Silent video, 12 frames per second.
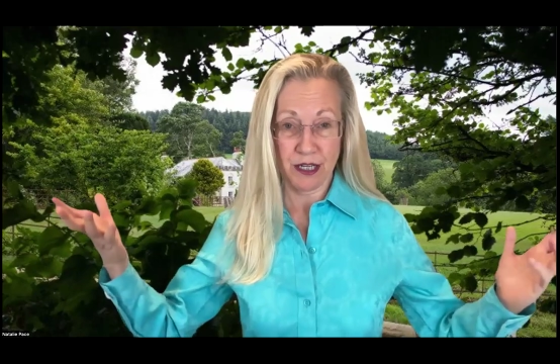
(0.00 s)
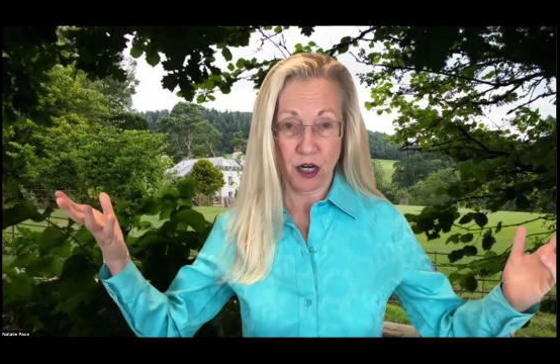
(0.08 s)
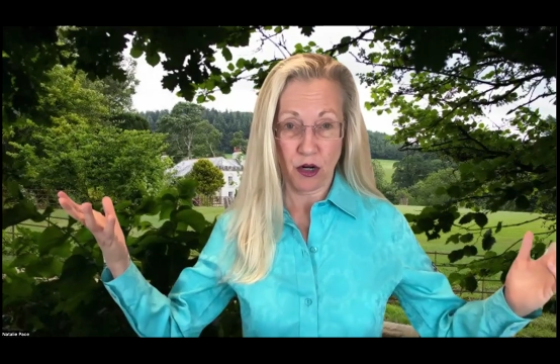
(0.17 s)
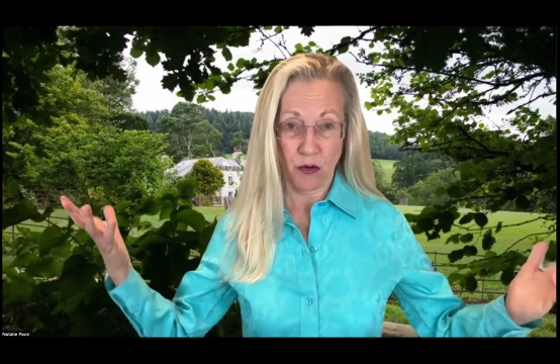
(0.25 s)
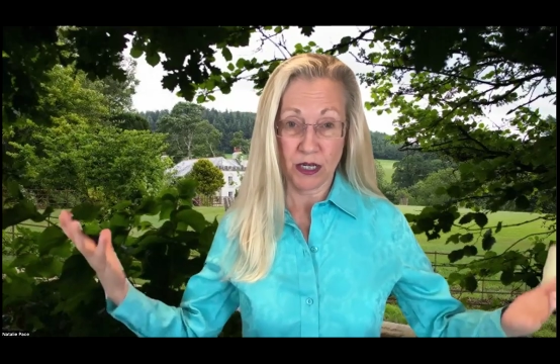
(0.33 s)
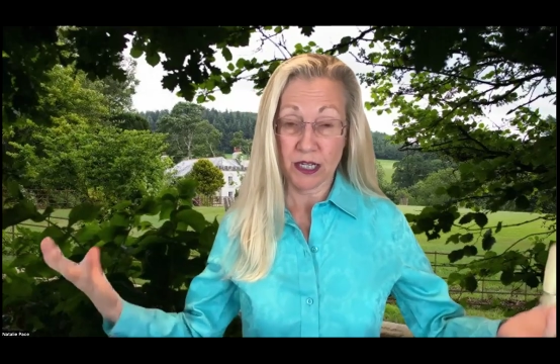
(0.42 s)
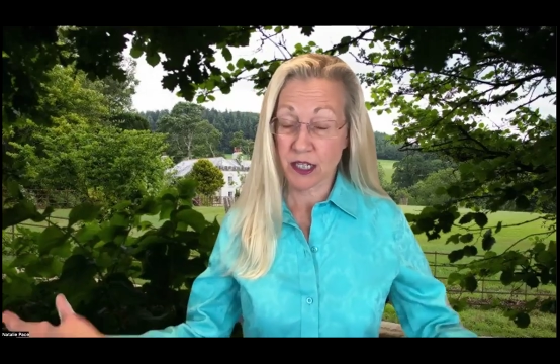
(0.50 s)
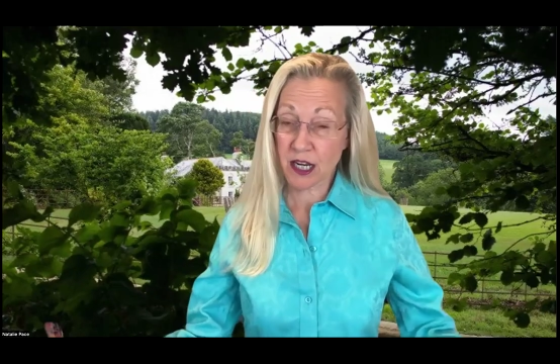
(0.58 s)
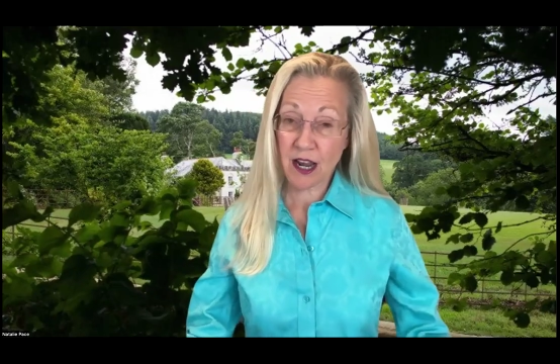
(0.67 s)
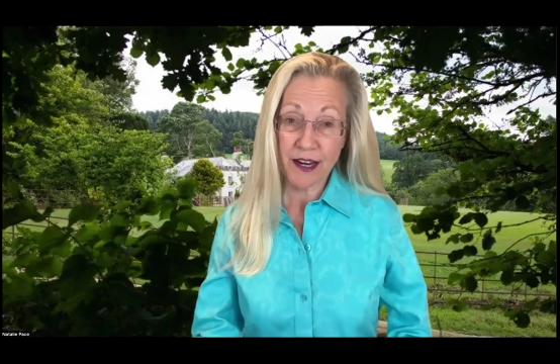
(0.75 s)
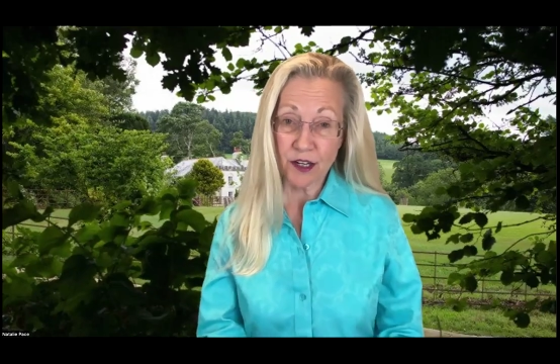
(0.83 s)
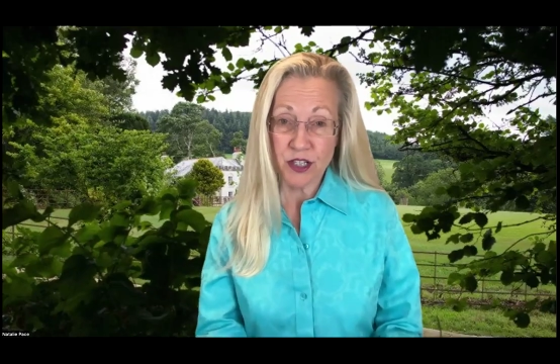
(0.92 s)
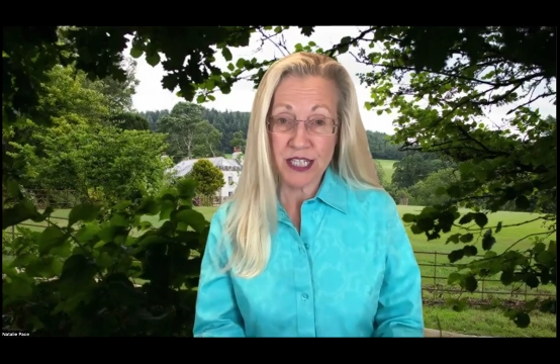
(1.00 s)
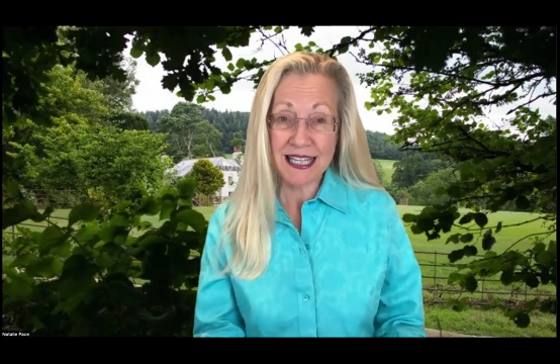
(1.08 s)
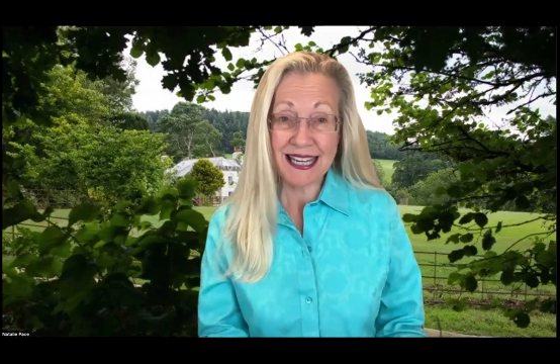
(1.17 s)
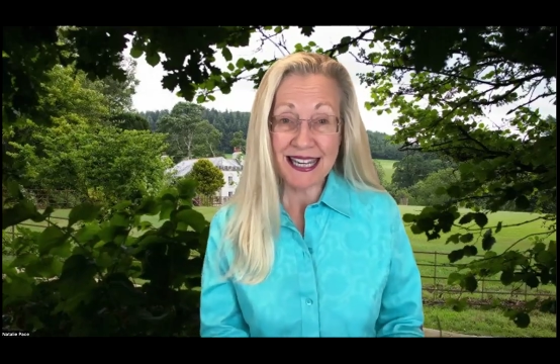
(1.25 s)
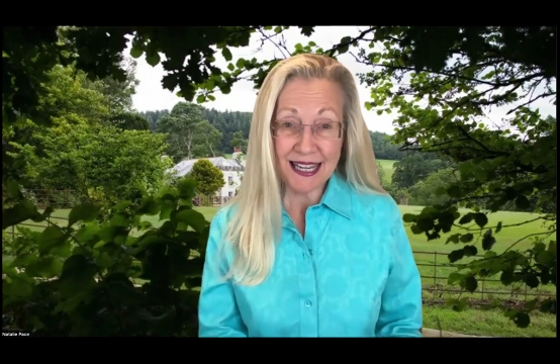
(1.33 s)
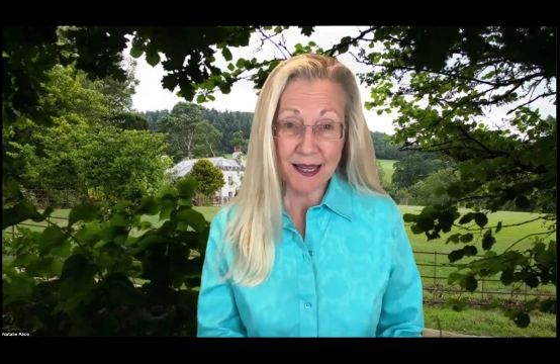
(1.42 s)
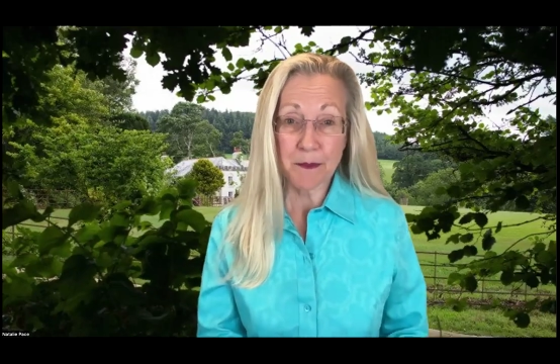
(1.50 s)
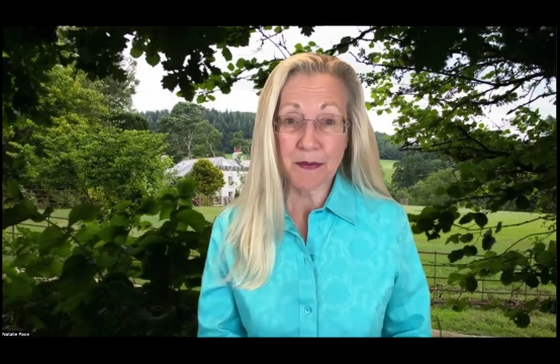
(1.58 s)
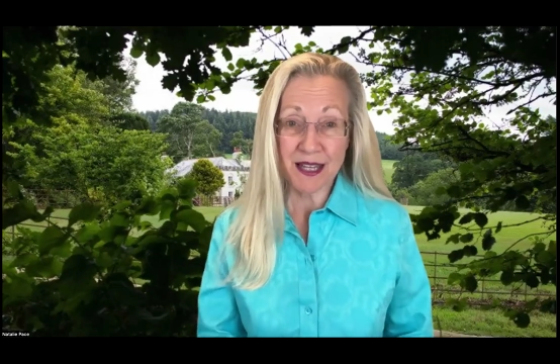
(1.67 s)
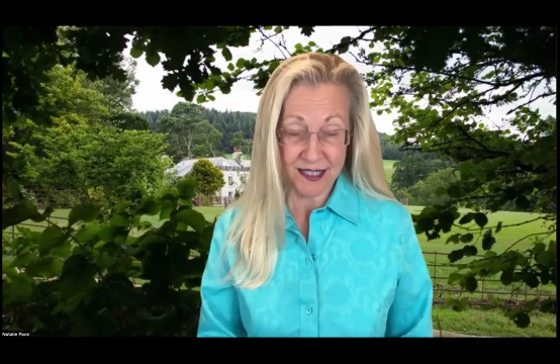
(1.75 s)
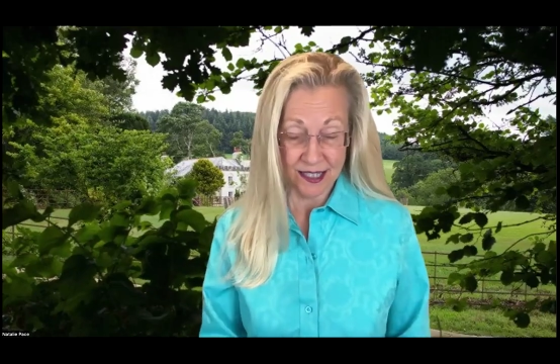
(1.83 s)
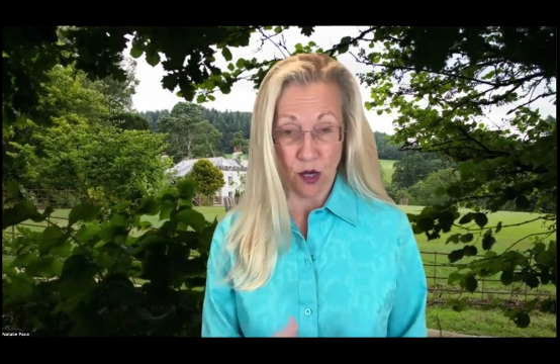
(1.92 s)
an entire team
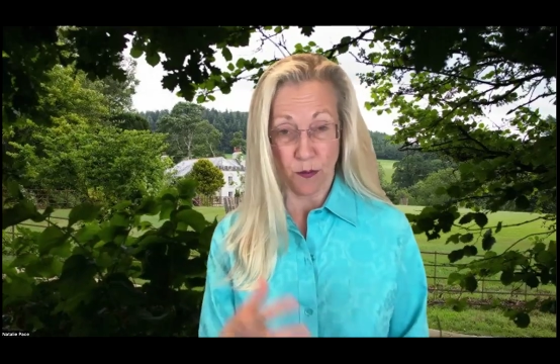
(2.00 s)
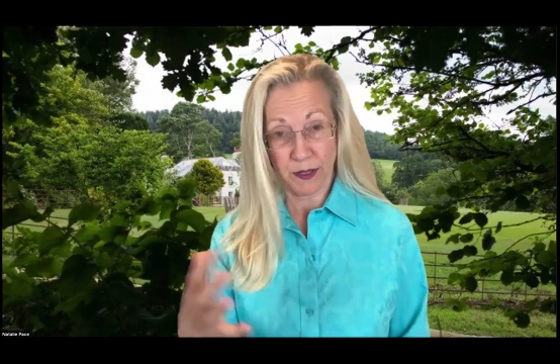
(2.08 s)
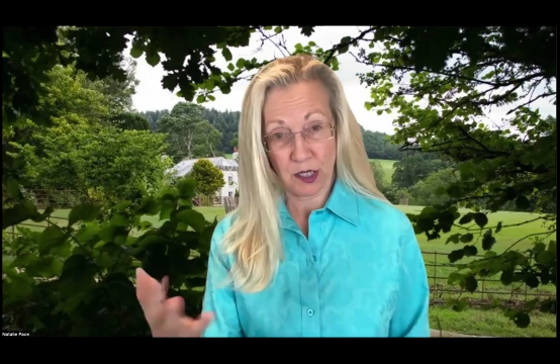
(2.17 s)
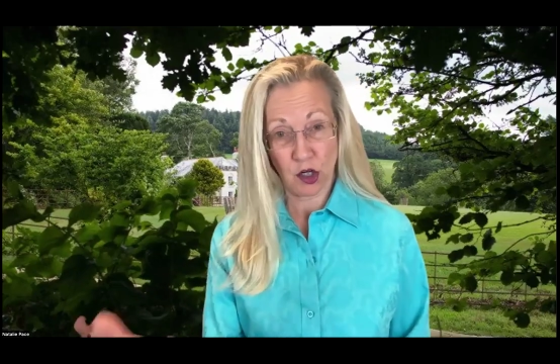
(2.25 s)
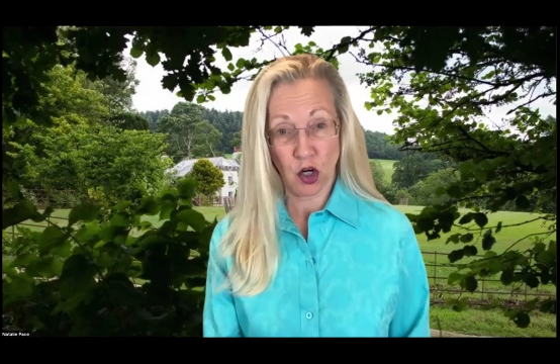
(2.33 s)
that's helping